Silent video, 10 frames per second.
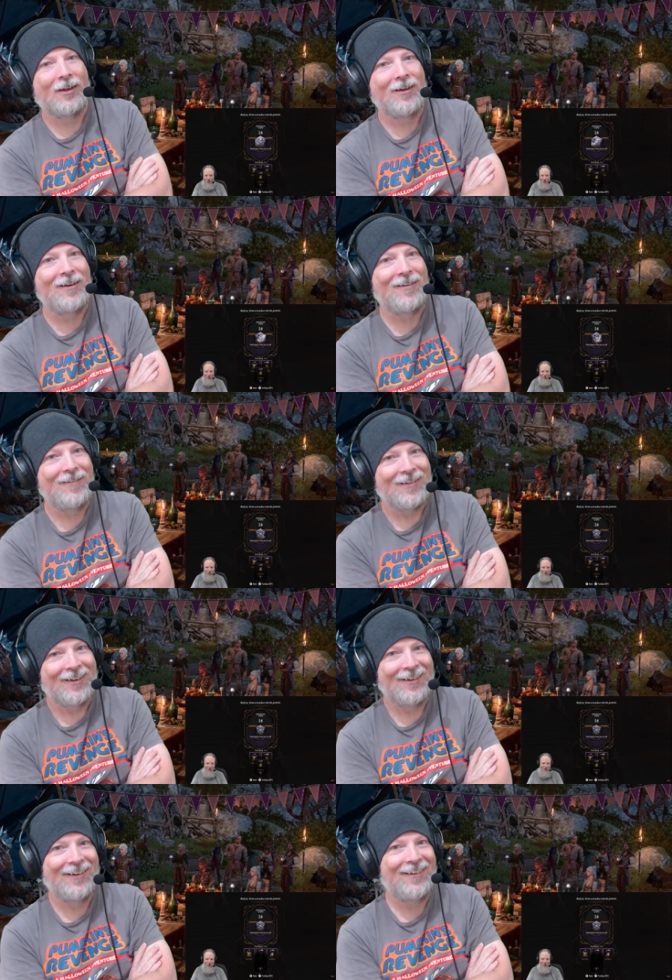Oh,
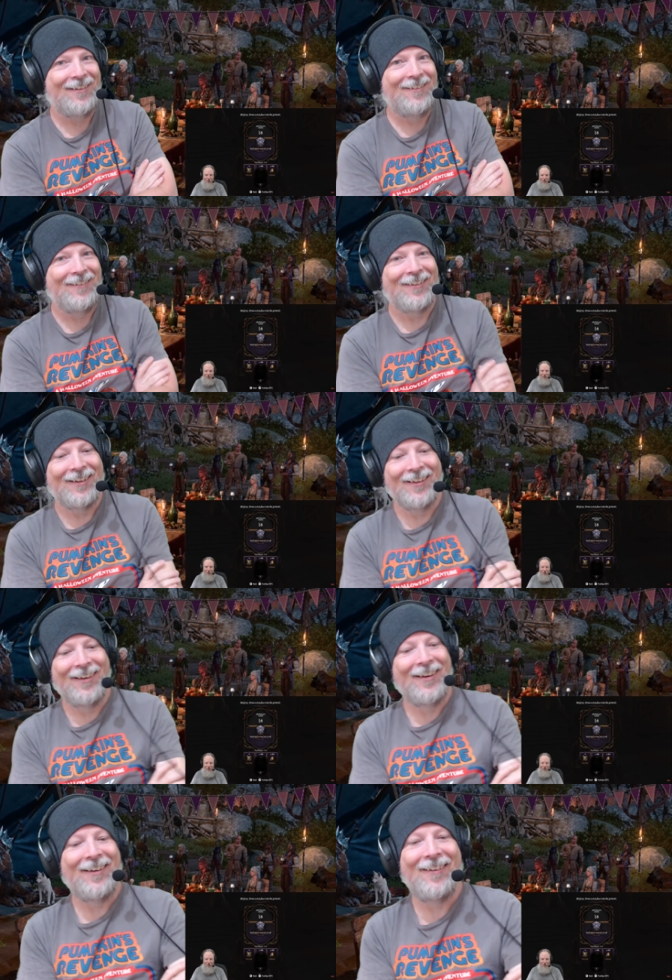oh,
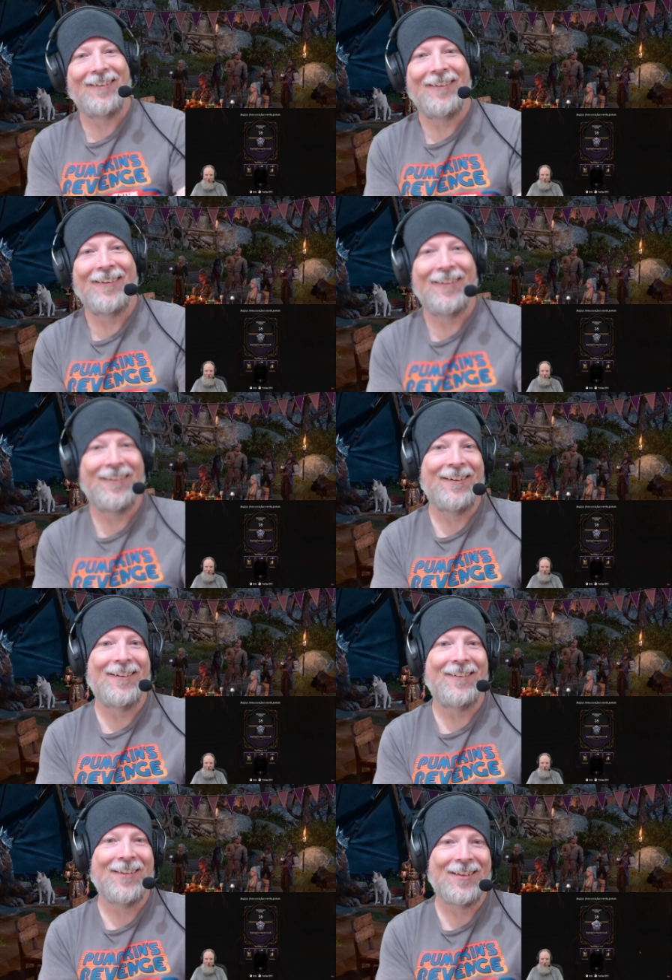oh,
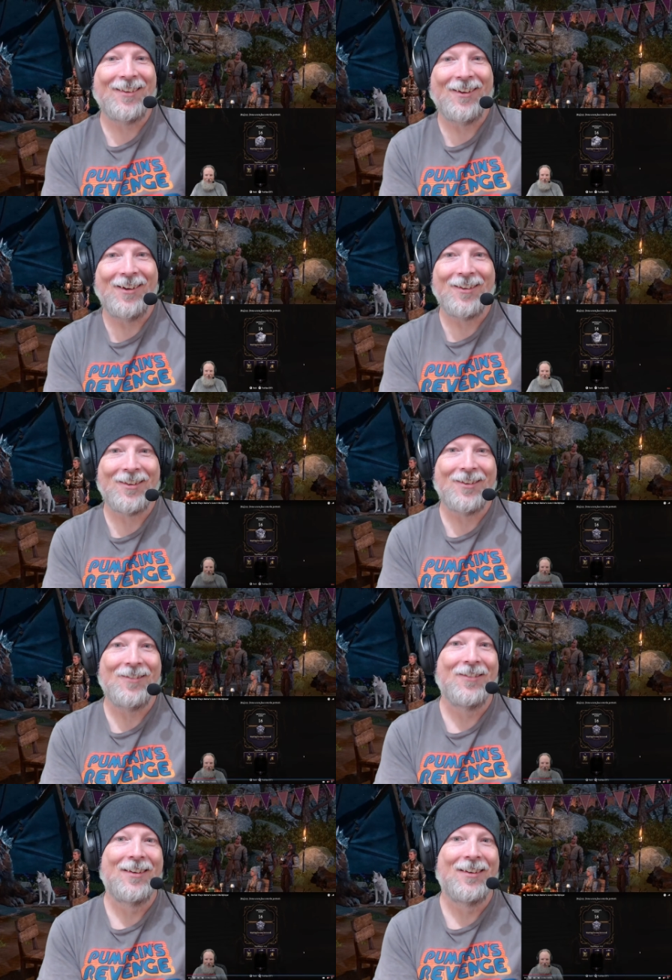oh! That's awesome.